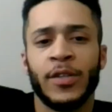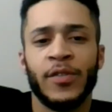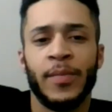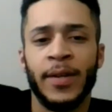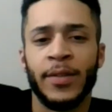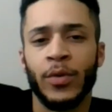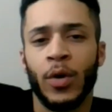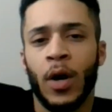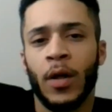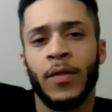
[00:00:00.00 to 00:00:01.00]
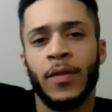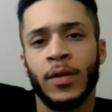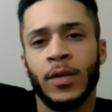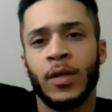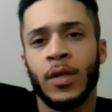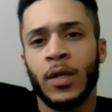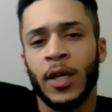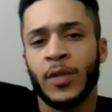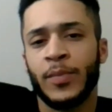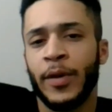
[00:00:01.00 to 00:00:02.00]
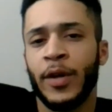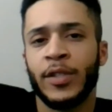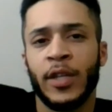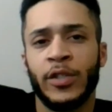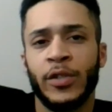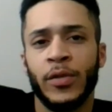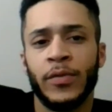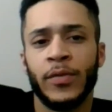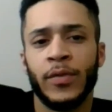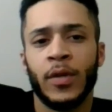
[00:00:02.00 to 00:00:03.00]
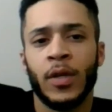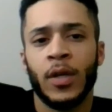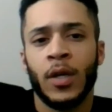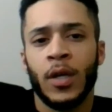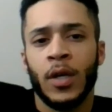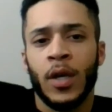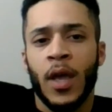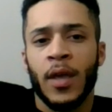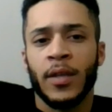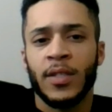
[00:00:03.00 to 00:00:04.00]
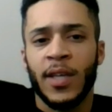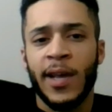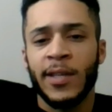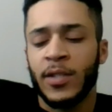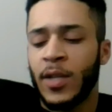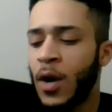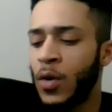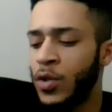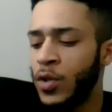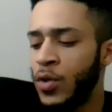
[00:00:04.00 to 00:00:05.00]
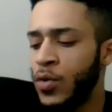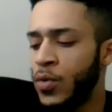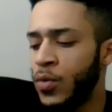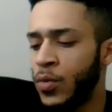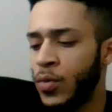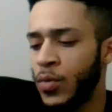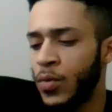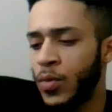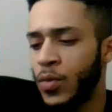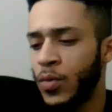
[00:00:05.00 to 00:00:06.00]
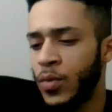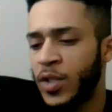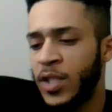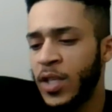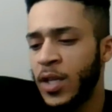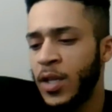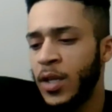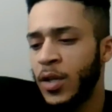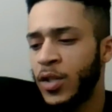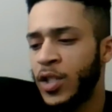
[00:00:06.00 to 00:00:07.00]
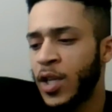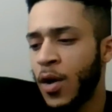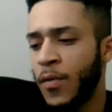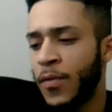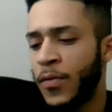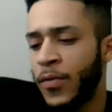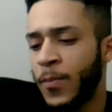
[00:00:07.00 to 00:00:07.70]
that you've been through, all of the experience that you've gains. Now, do you see yourself